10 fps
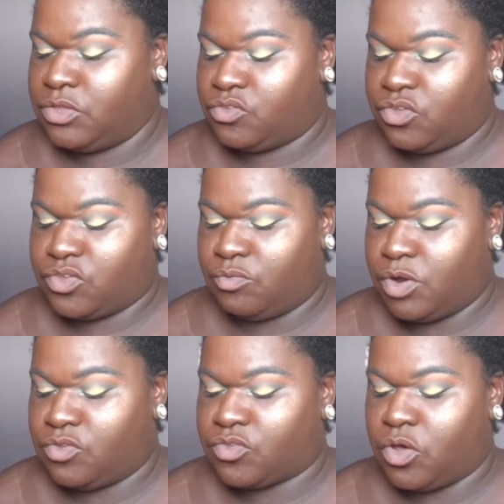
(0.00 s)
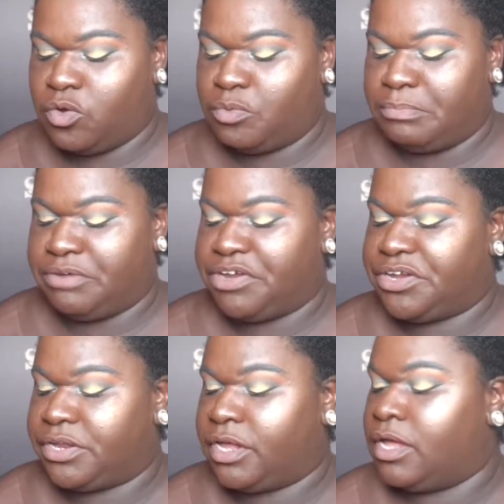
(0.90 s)
So it's a rose gold
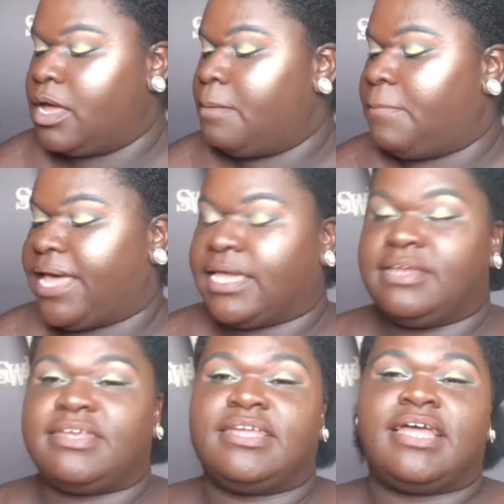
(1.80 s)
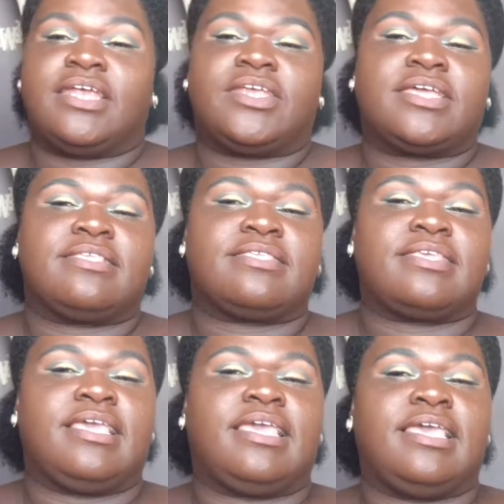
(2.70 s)
mirrored packaging. As you can
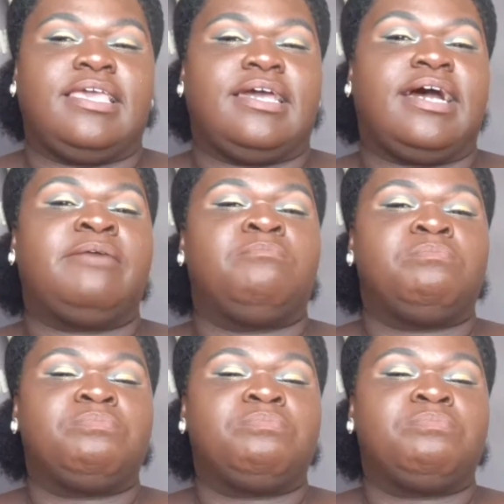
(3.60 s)
see here,